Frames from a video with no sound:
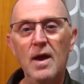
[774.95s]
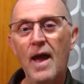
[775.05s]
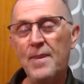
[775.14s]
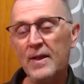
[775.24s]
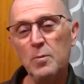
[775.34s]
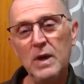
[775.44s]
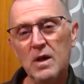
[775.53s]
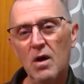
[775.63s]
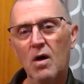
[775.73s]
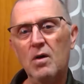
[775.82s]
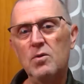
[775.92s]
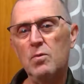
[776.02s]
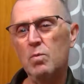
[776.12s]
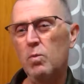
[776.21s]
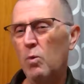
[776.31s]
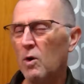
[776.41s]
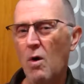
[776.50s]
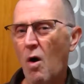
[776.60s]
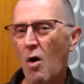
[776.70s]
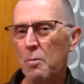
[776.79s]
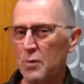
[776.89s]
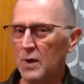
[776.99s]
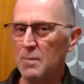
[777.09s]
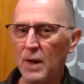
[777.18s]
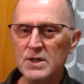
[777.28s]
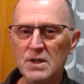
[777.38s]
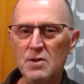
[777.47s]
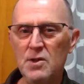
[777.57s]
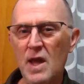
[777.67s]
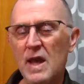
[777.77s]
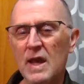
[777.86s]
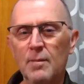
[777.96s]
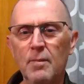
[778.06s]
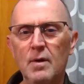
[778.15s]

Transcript: And that's because we're all pretty much the same.